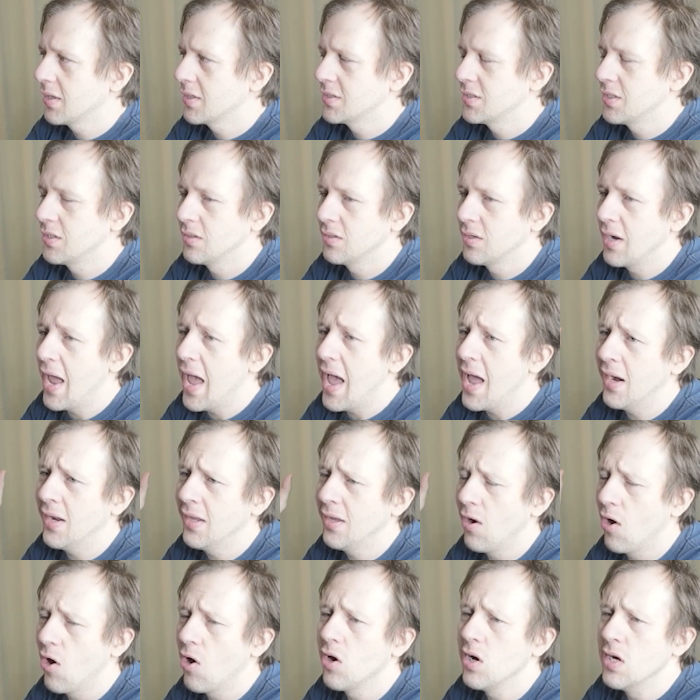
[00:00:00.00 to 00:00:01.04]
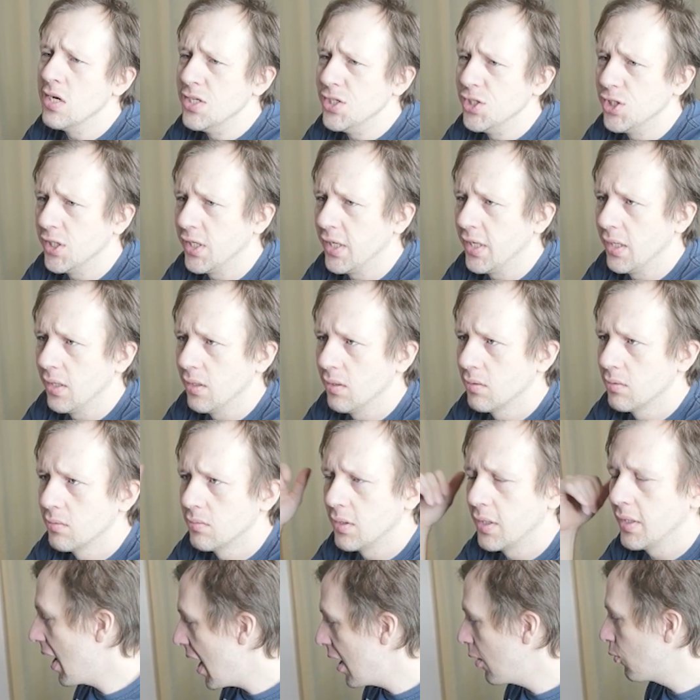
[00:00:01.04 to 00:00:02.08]
you're adding RNG.
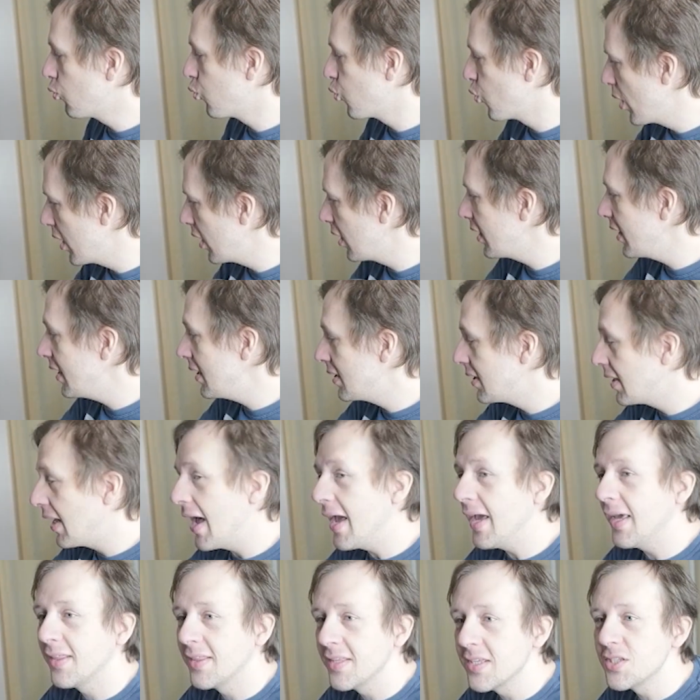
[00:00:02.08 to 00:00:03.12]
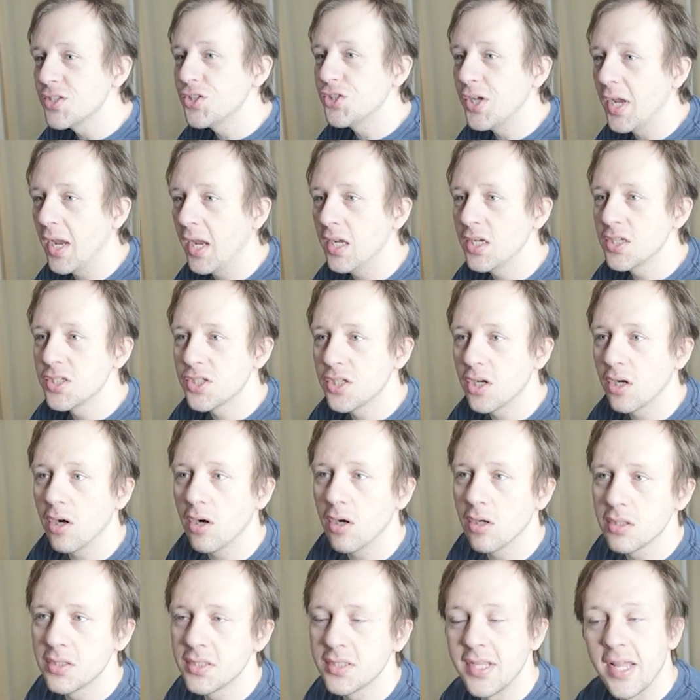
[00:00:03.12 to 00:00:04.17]
Right. I really like this change to
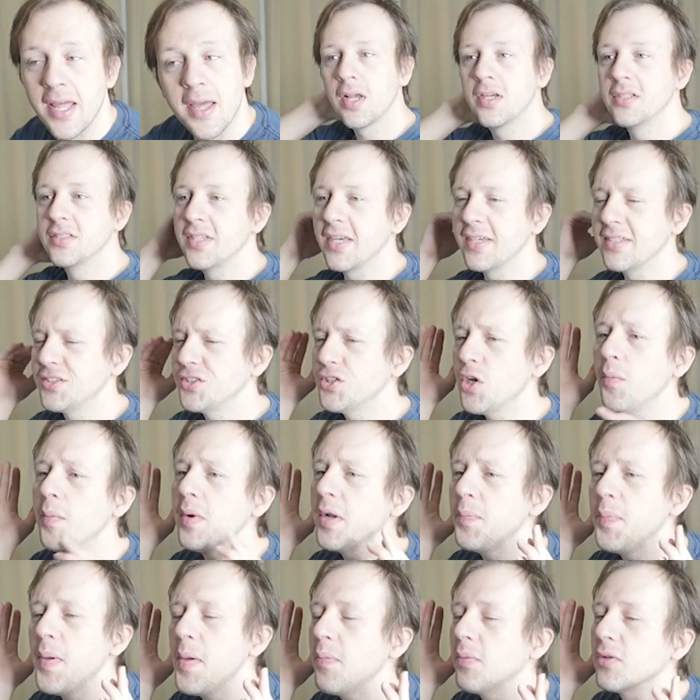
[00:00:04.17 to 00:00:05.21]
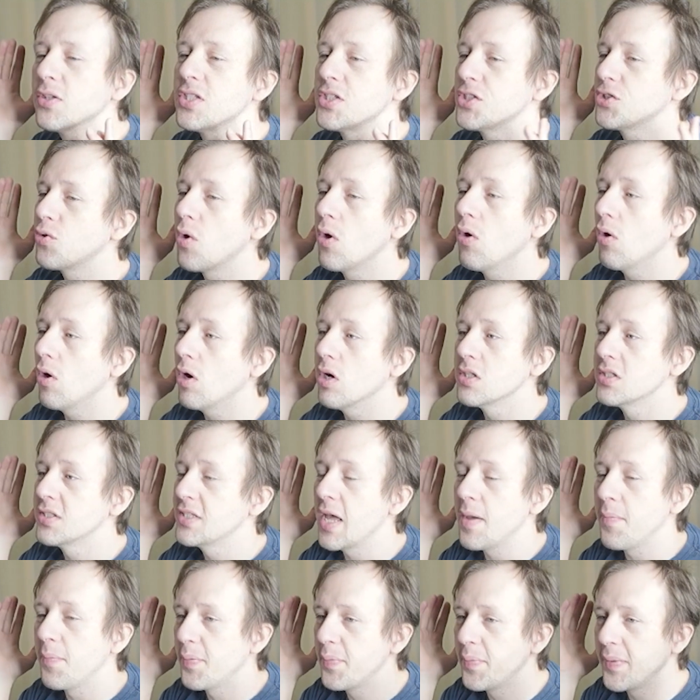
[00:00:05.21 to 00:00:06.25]
Earth Stamp. Because like so many people just throw Earth
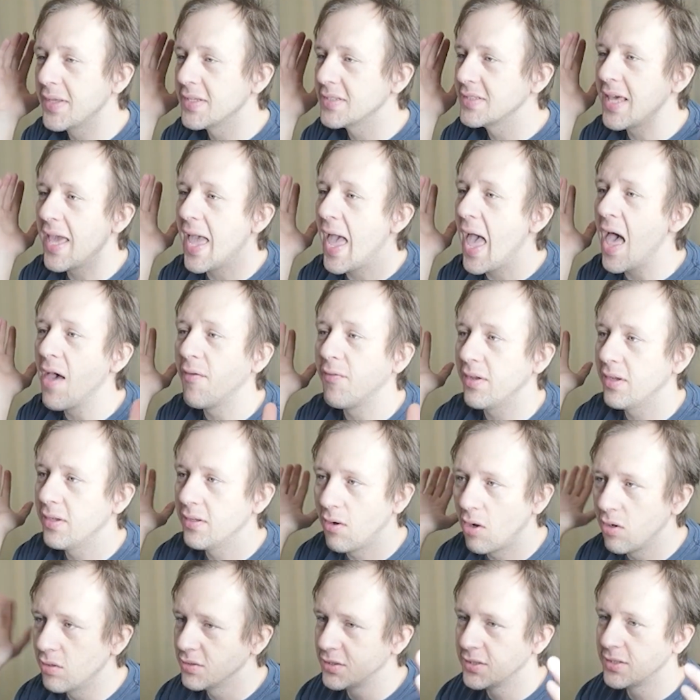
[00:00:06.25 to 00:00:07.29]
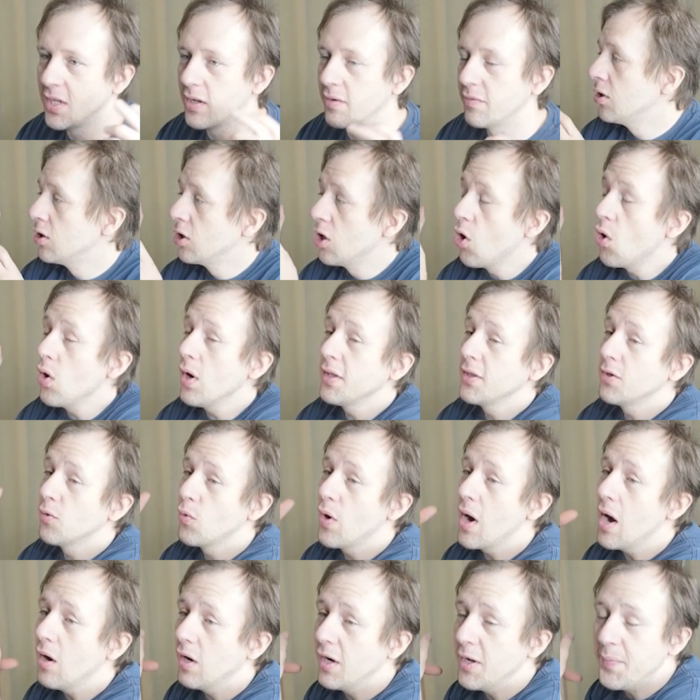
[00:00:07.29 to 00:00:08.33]
Stamp because they have it on stuff. Lowering the
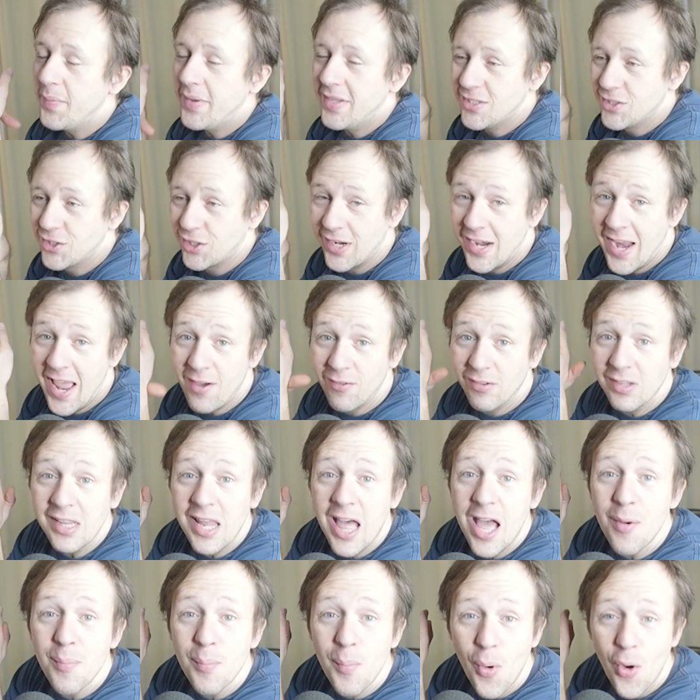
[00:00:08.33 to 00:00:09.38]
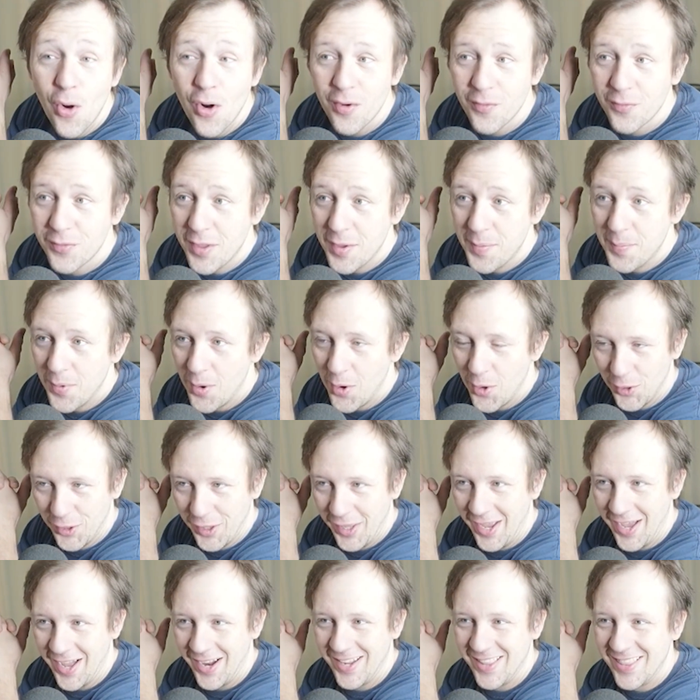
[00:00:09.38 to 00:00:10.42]
rarity means you're gonna have a lot more of them early
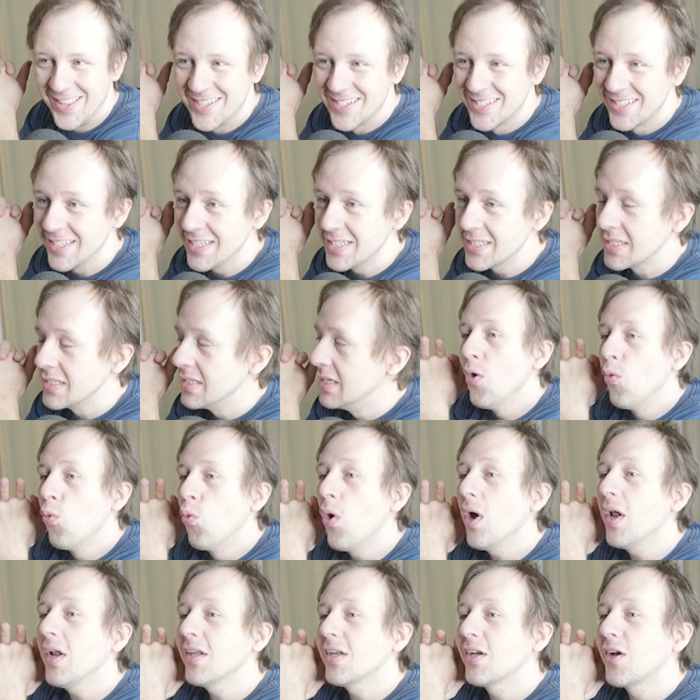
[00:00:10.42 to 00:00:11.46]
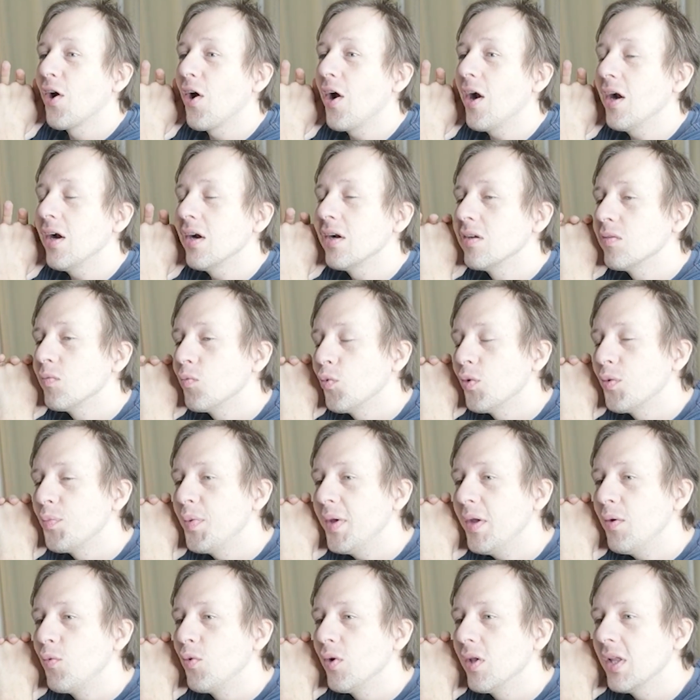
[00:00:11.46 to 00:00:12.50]
on in the season. What card would
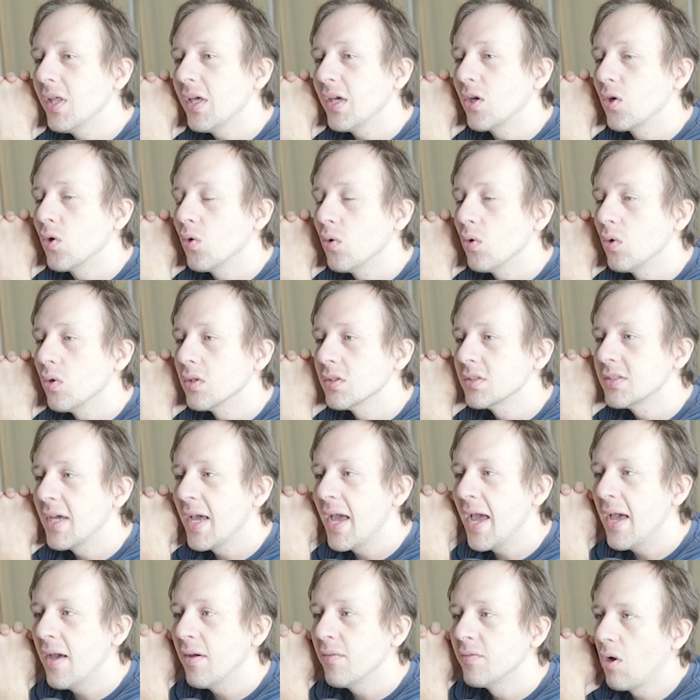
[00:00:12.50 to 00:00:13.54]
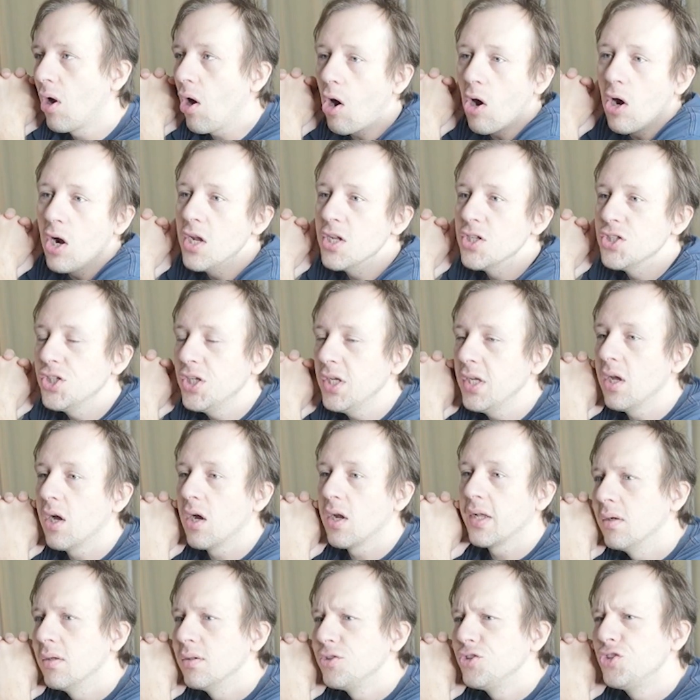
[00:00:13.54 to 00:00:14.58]
be really cool to have RNG on
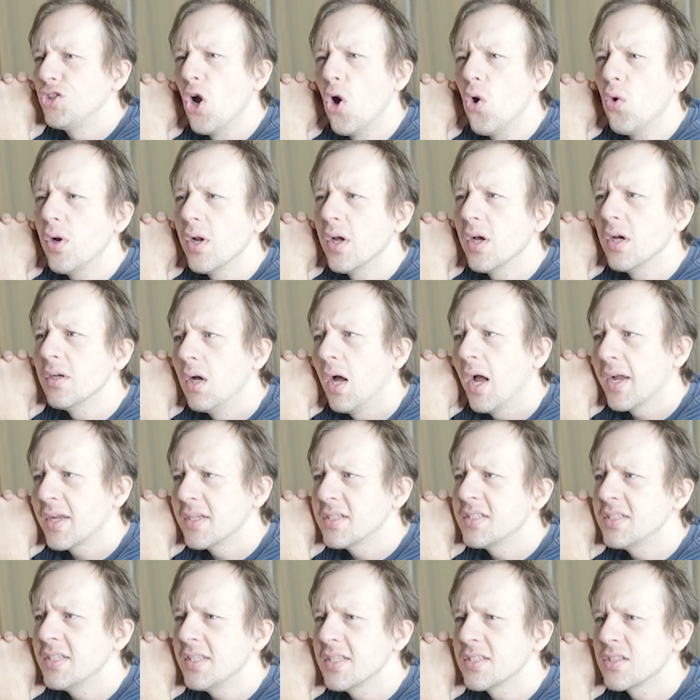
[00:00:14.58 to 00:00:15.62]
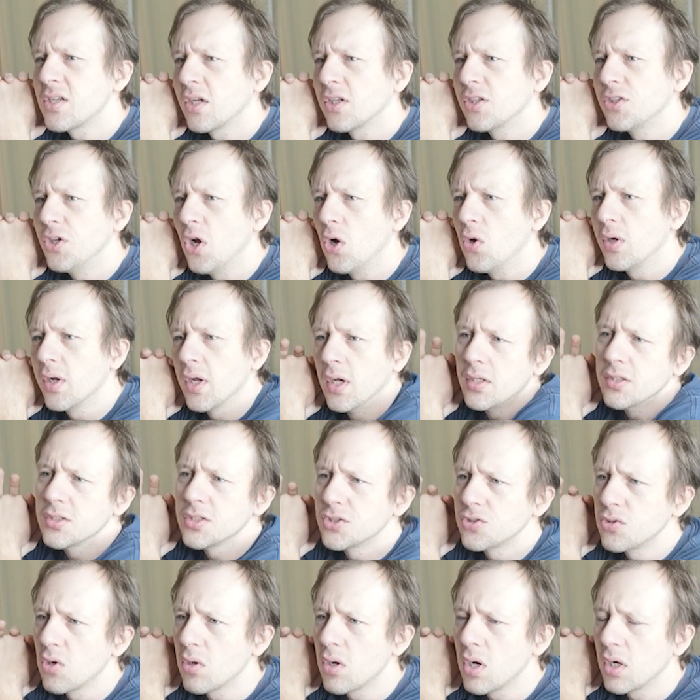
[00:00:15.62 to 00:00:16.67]
it? Goda. I can see this on Goda. Just
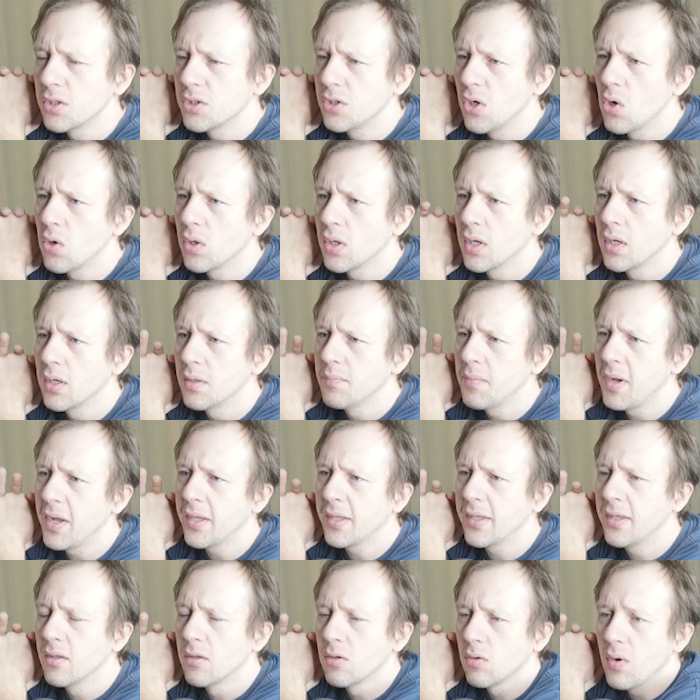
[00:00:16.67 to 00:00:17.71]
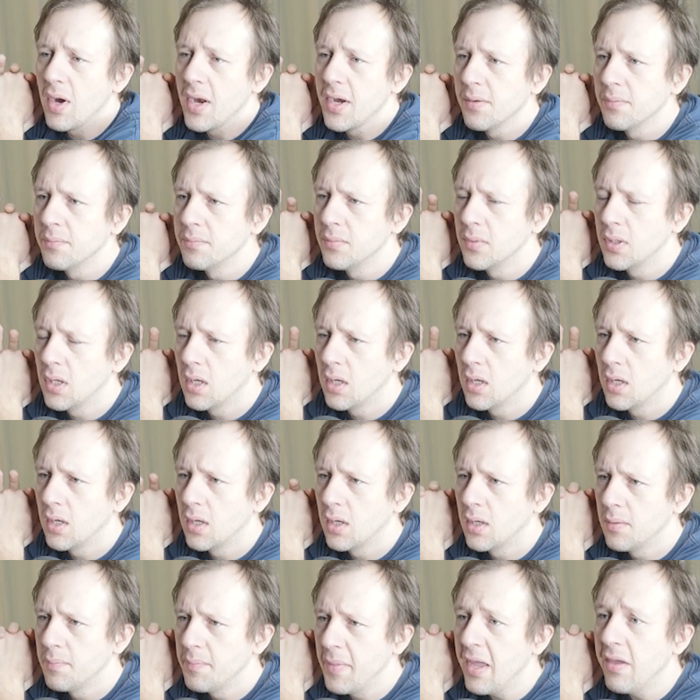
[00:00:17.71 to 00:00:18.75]
throw it on Goda. It might kill a random
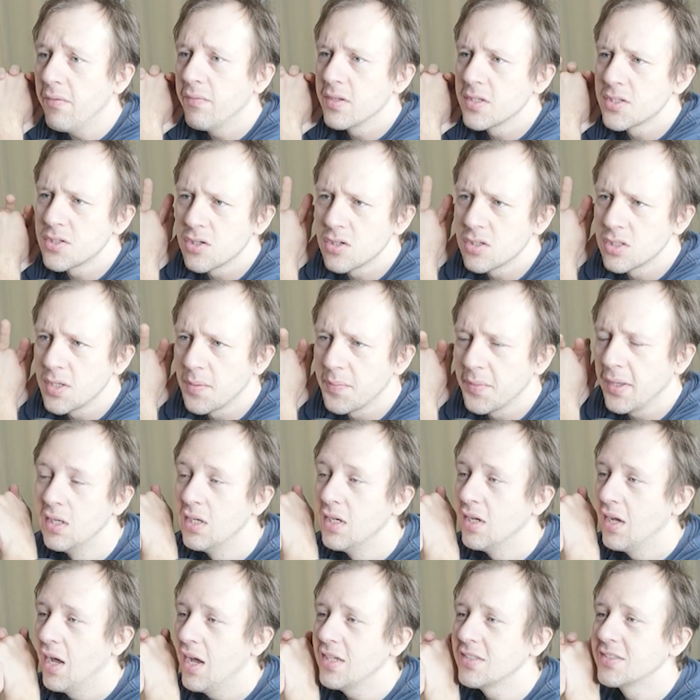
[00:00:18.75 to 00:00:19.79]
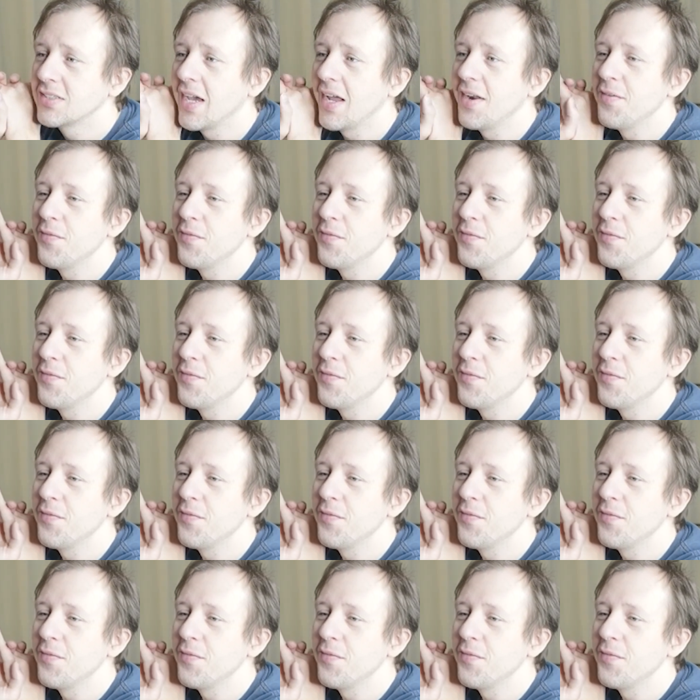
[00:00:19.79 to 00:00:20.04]
Mavis or something. That's kind of